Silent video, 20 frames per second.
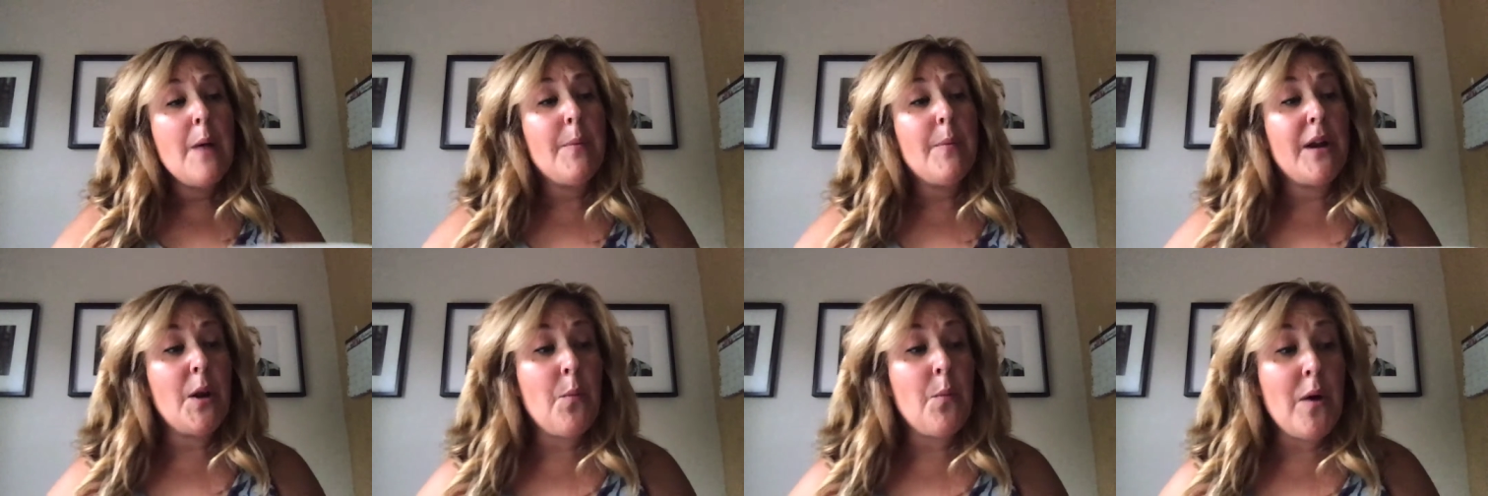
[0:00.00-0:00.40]

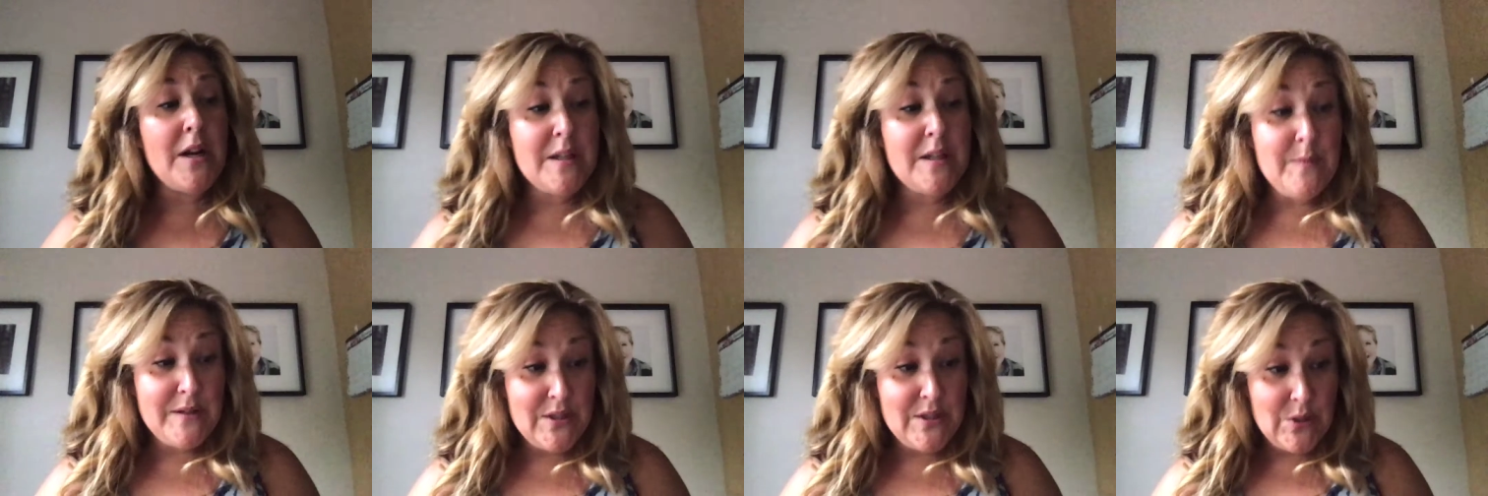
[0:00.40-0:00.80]
but I wanted
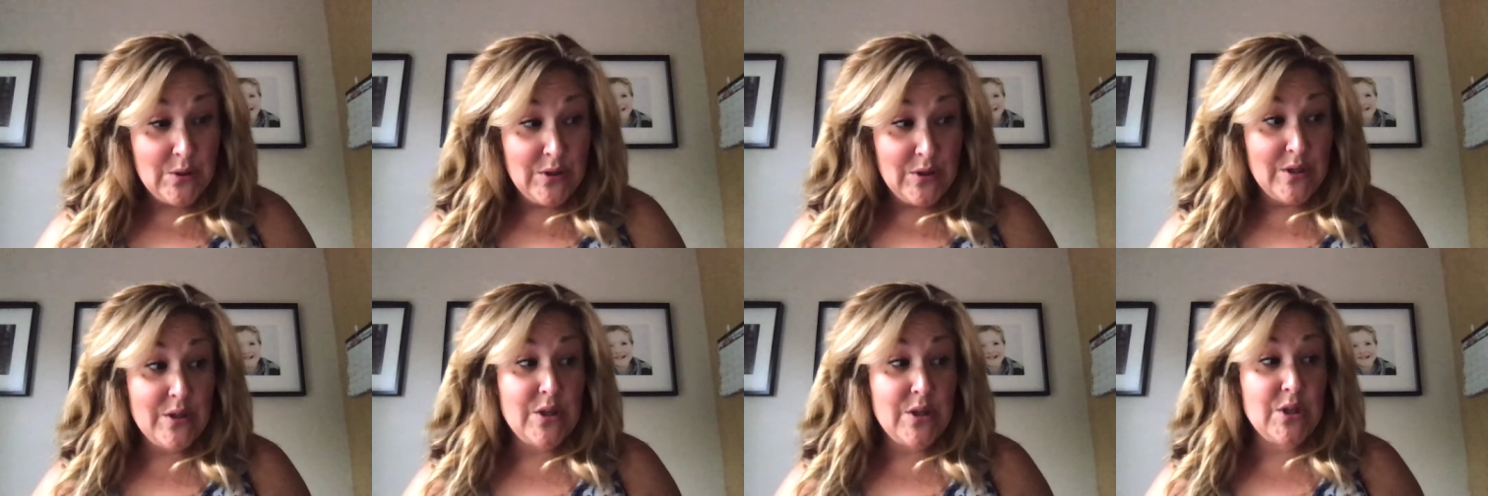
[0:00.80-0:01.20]
to be
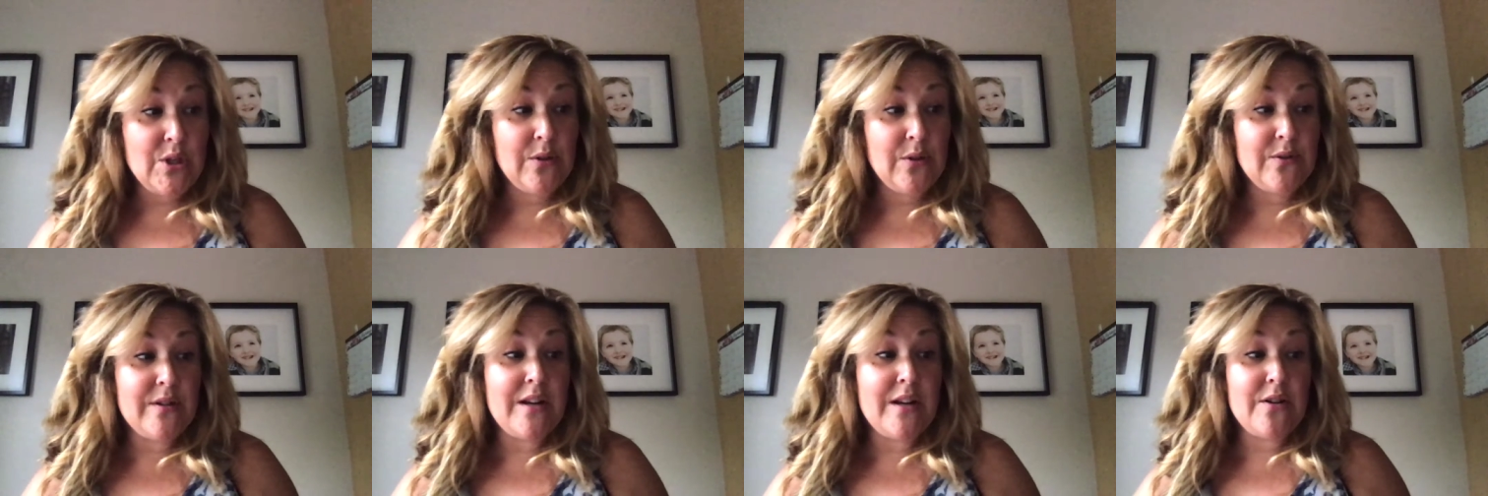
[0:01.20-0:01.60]
certain that the
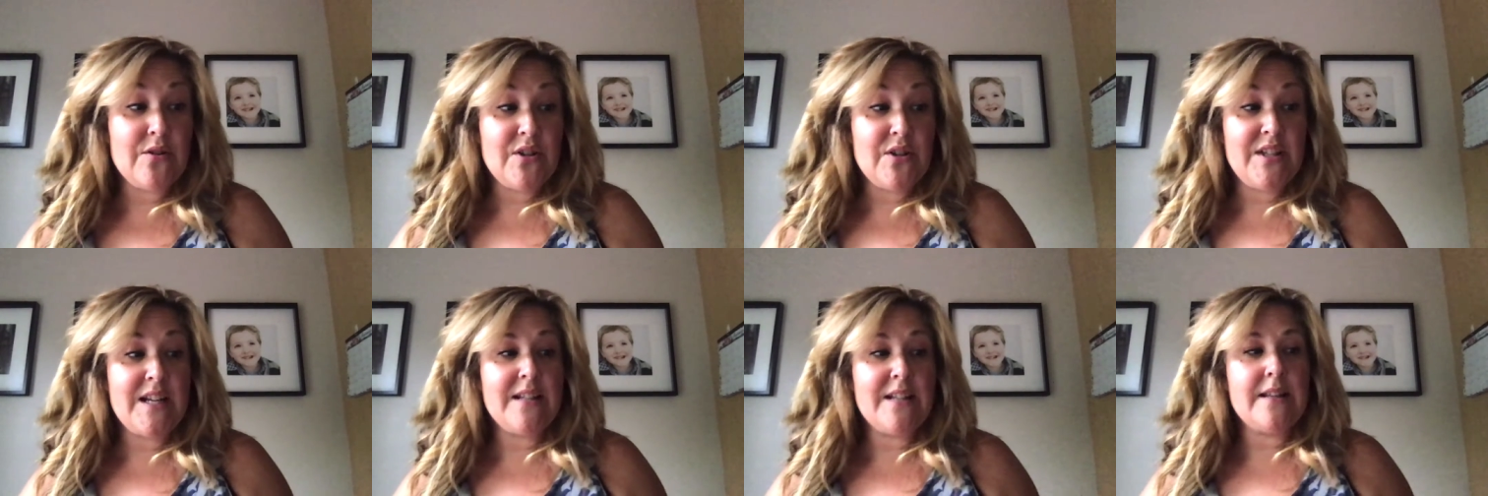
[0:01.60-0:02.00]
children
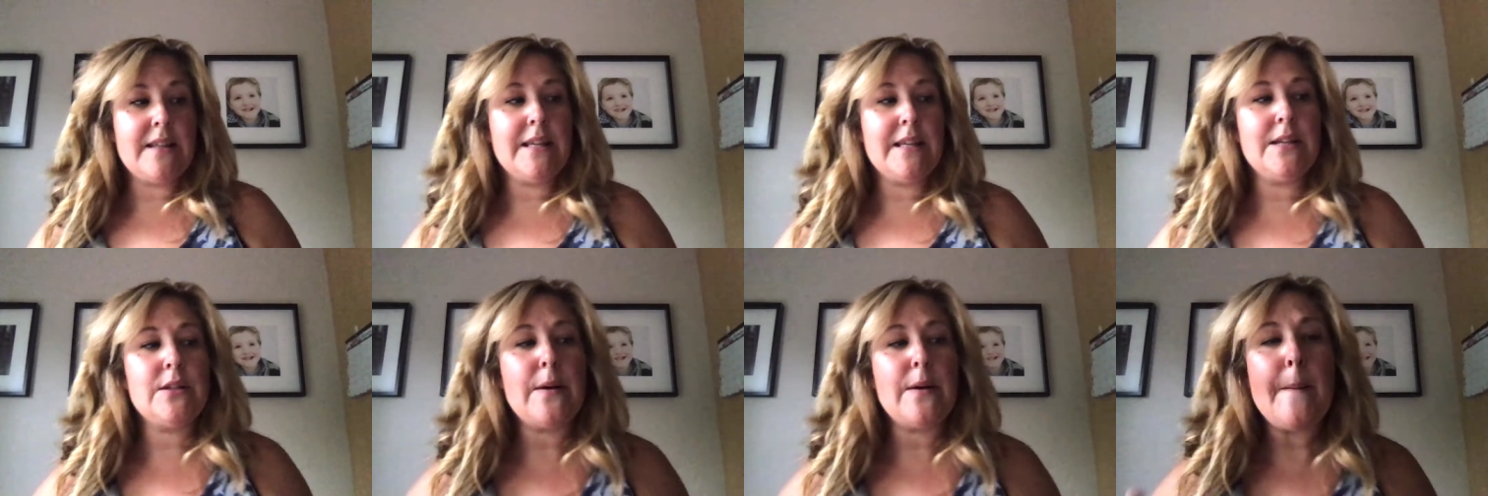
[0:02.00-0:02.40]
understand that
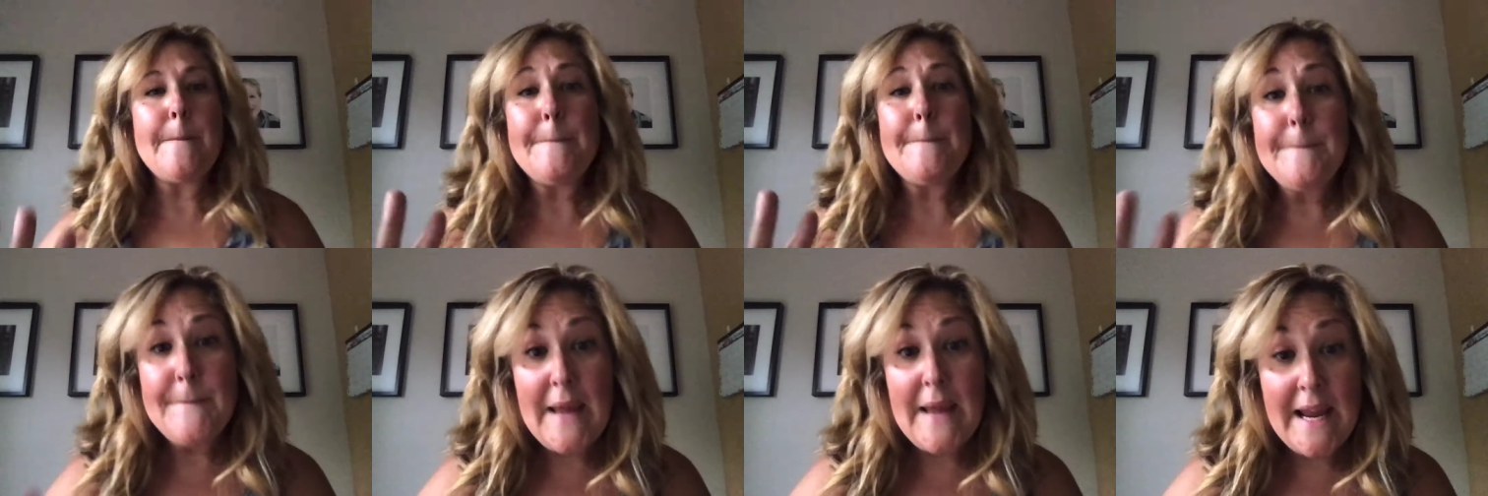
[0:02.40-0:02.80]
these are
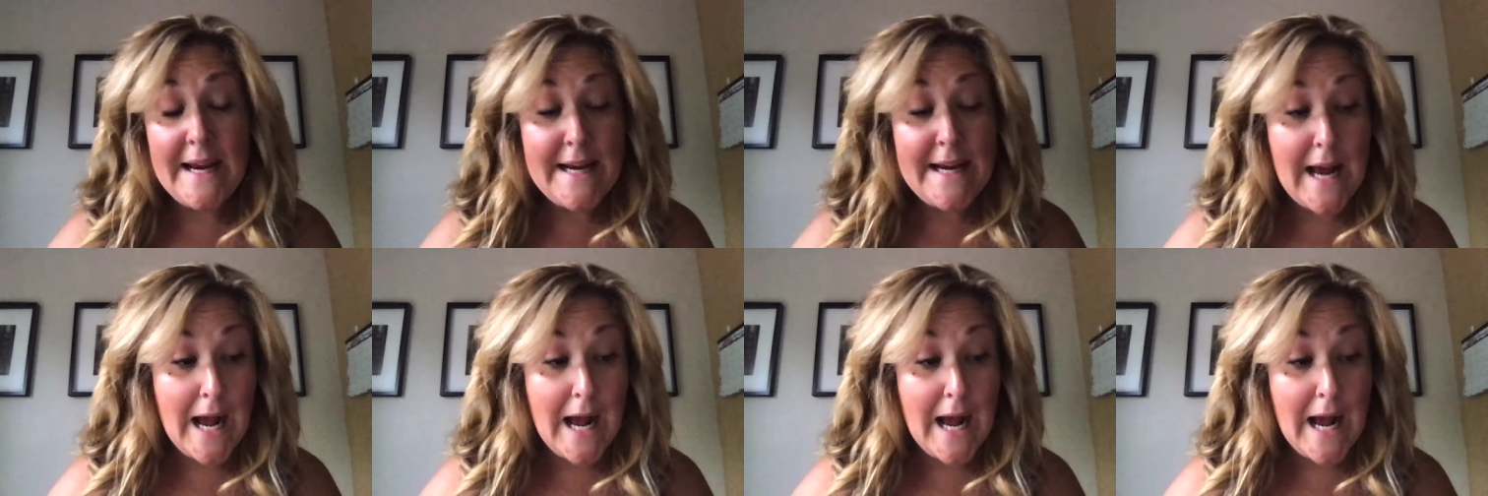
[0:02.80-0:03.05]
made